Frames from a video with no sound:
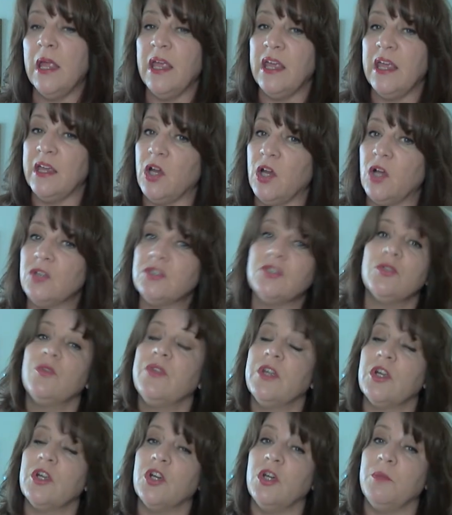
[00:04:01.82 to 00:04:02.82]
and also
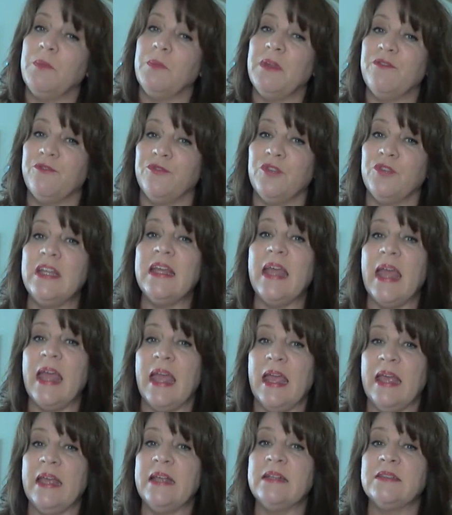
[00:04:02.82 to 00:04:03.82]
there could be flea
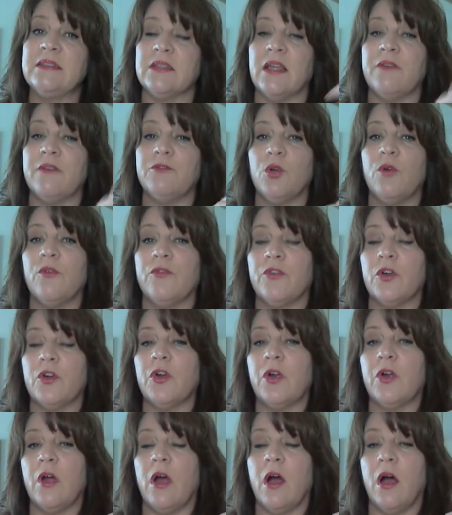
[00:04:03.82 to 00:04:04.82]
eggs left
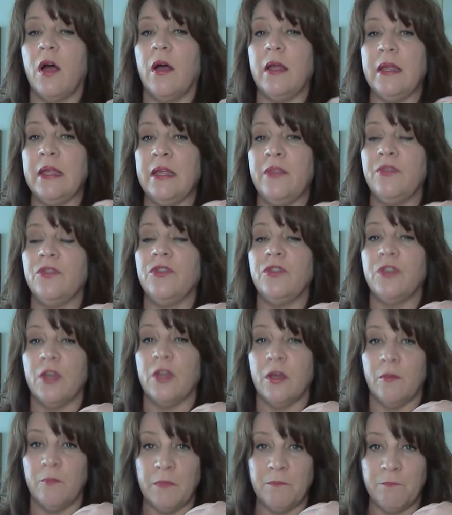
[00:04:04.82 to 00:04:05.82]
over in
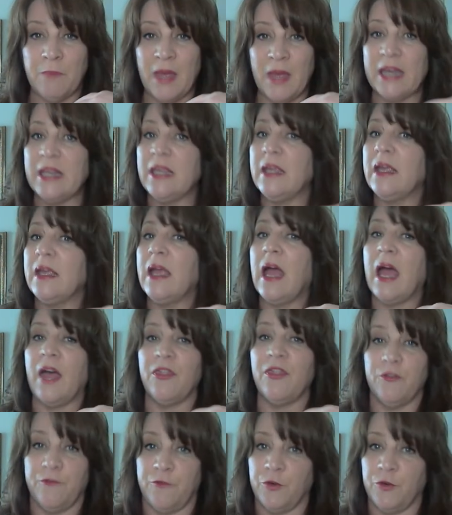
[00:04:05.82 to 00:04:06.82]
the bedding
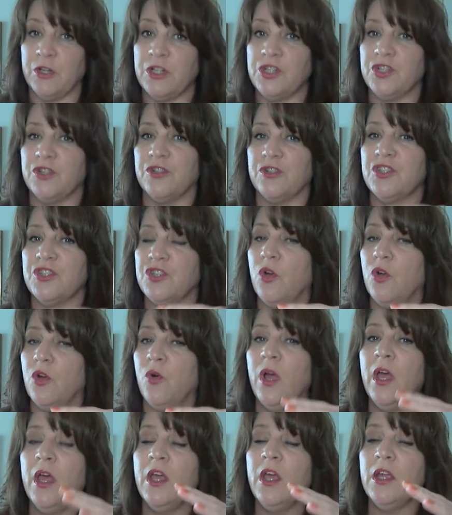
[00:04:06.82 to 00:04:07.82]
on the furniture.
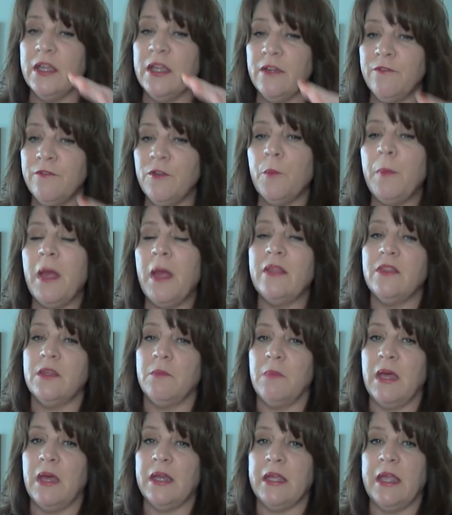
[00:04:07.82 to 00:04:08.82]
So give your pet
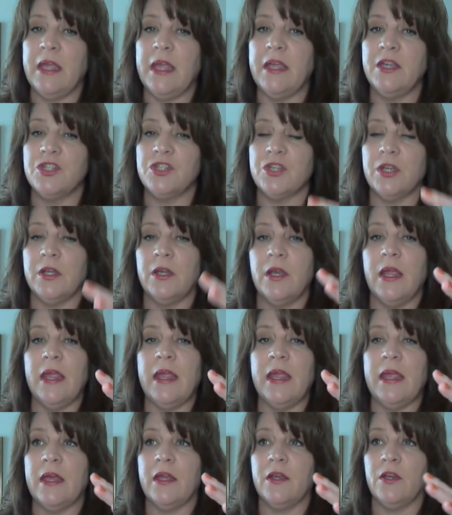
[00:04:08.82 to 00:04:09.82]
the medication
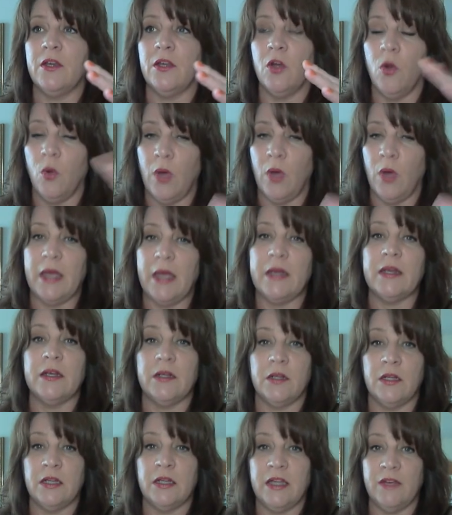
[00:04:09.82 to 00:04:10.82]
and go ahead
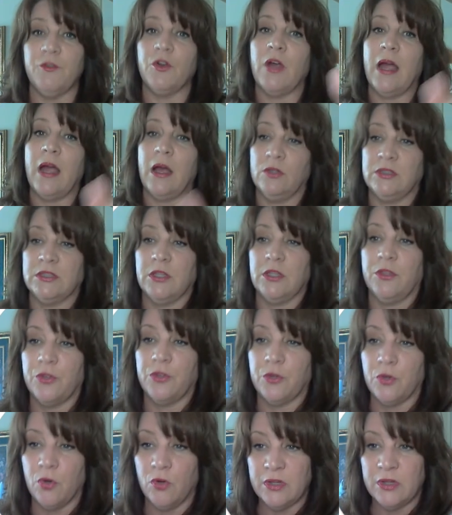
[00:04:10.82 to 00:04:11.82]
and give your house a
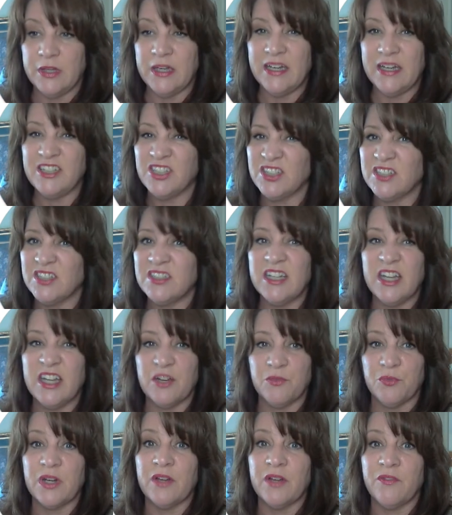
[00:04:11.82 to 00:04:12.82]
thorough cleaning just to
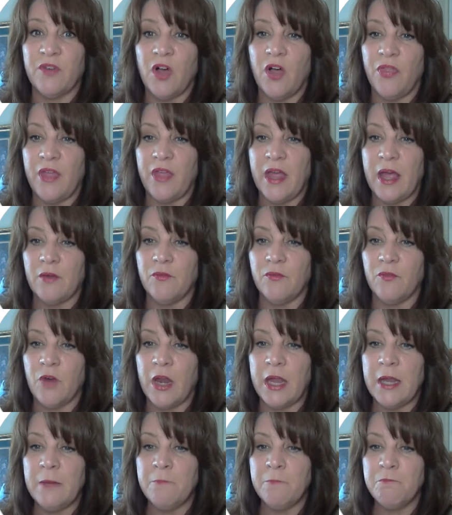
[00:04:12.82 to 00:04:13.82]
get rid of all that,
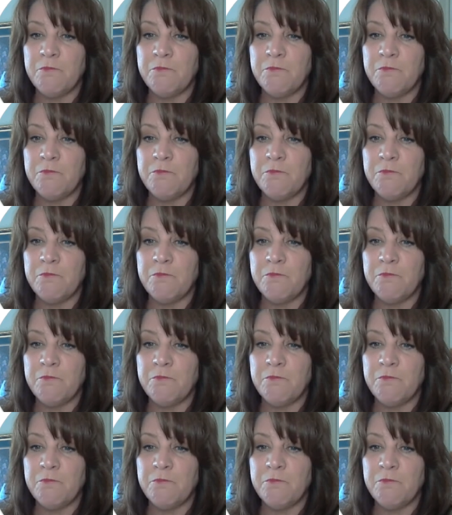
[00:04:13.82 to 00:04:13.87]
right?